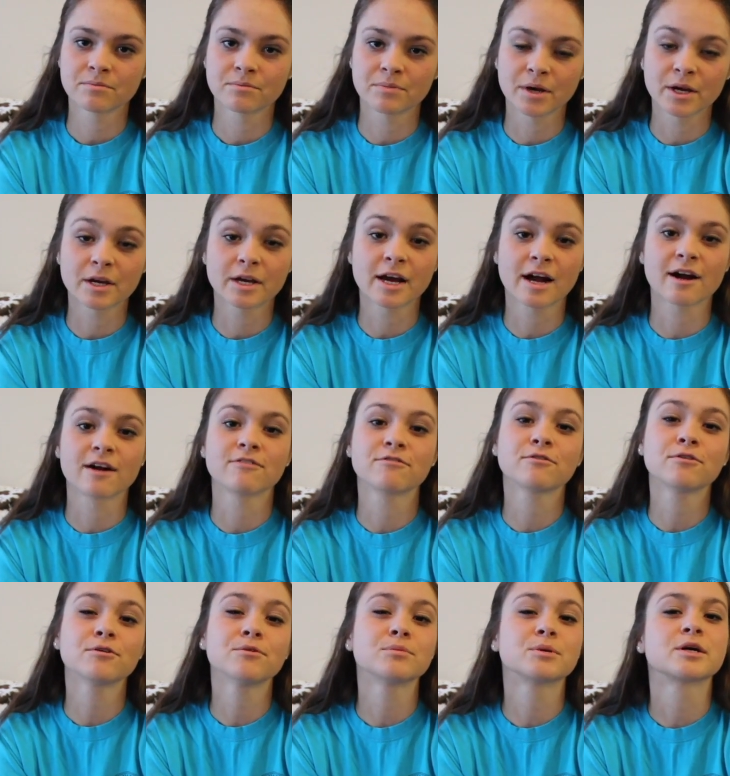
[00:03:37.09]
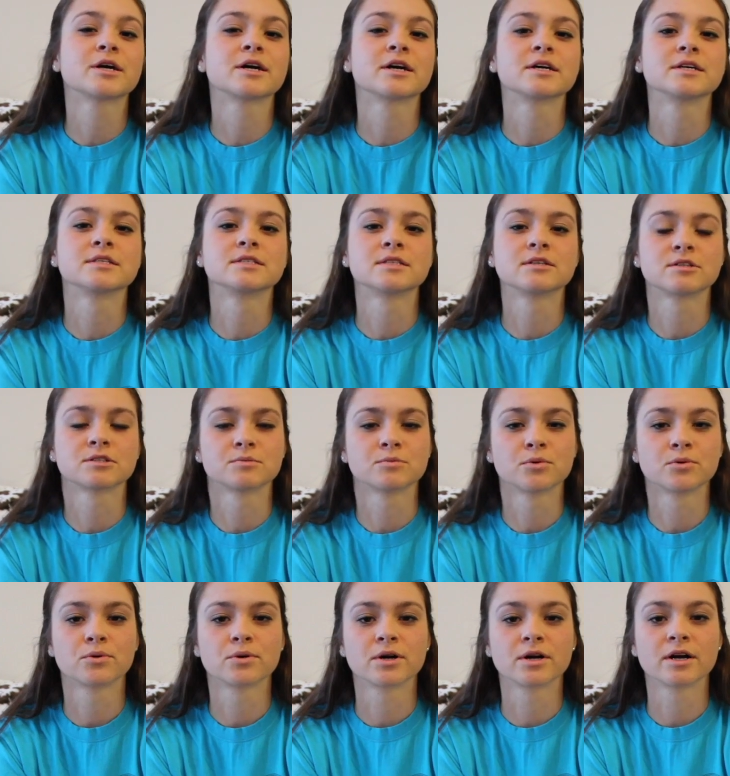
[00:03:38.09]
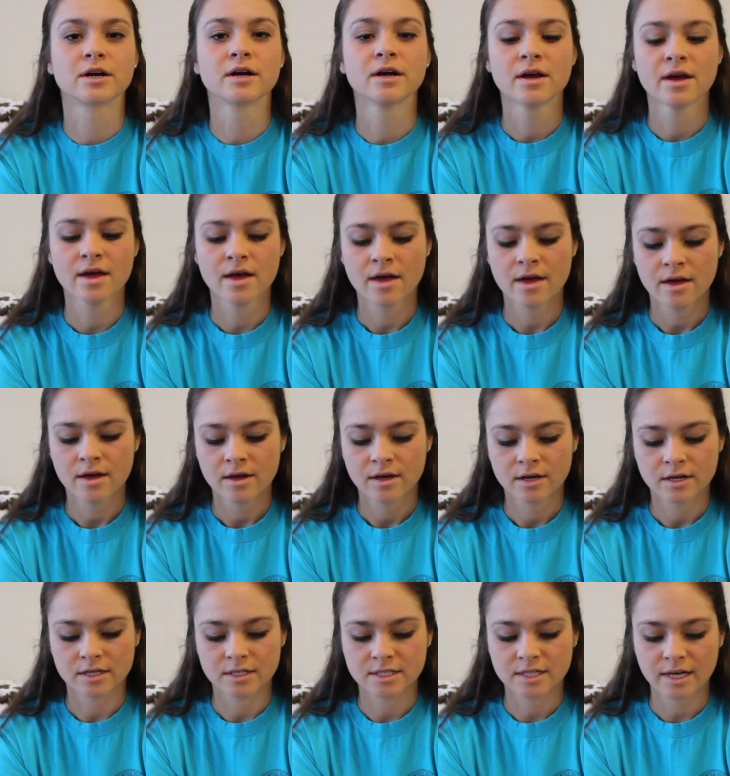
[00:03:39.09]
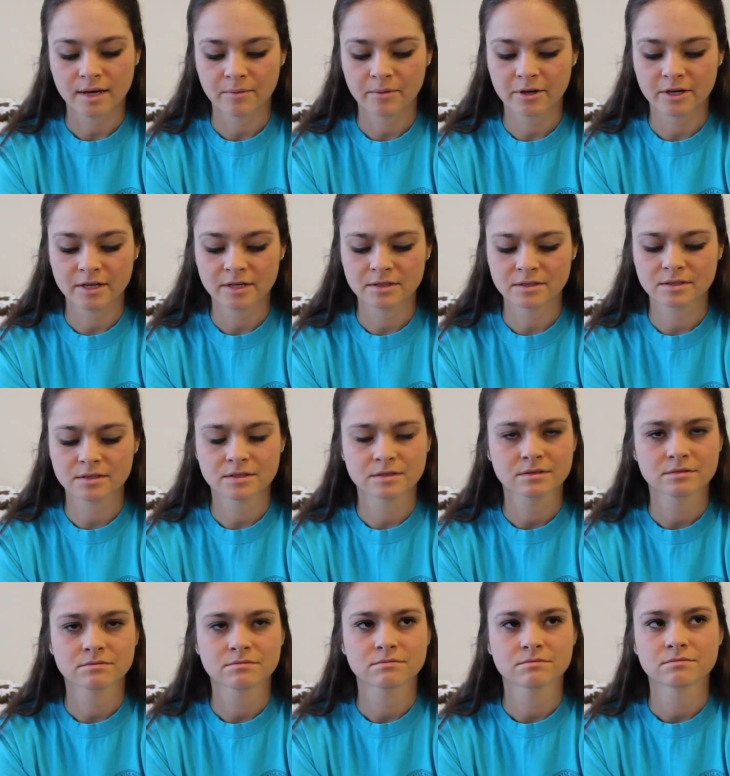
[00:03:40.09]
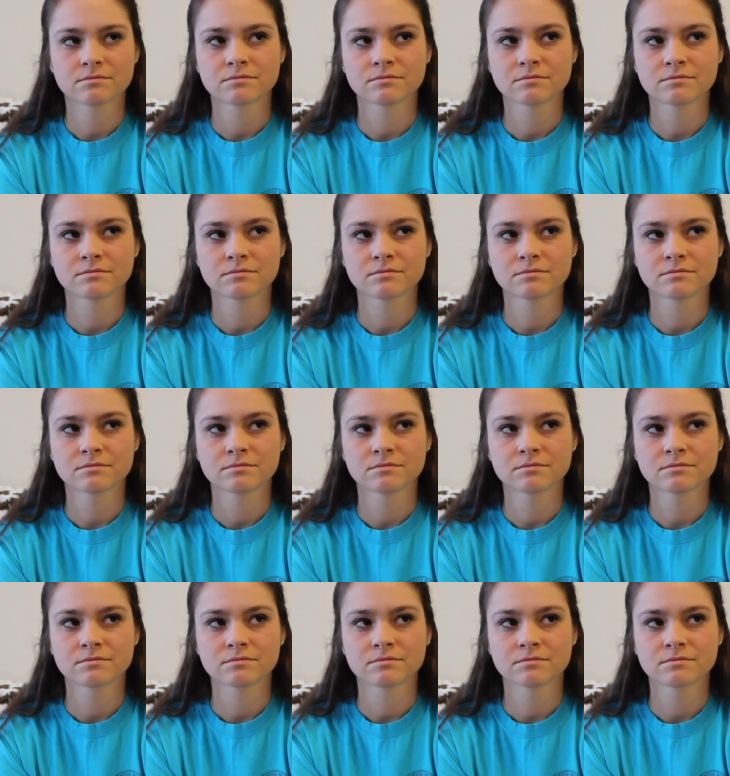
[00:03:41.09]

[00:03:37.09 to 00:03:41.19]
be careful because there's more contaminants,